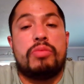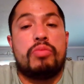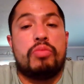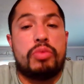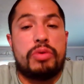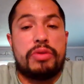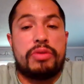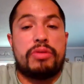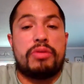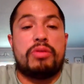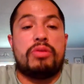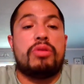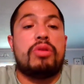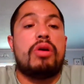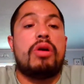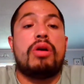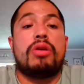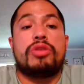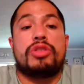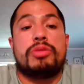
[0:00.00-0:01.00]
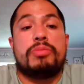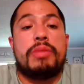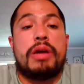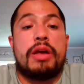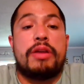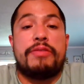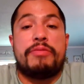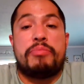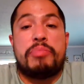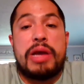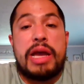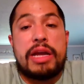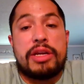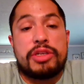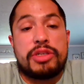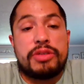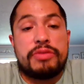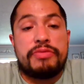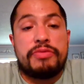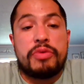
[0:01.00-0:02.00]
with a large amount of
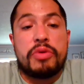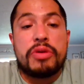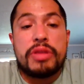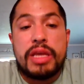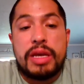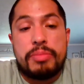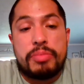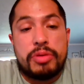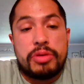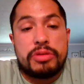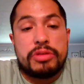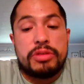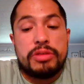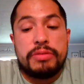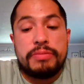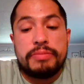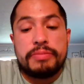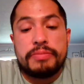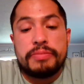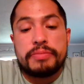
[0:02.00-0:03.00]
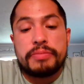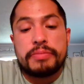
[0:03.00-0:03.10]
passion for that person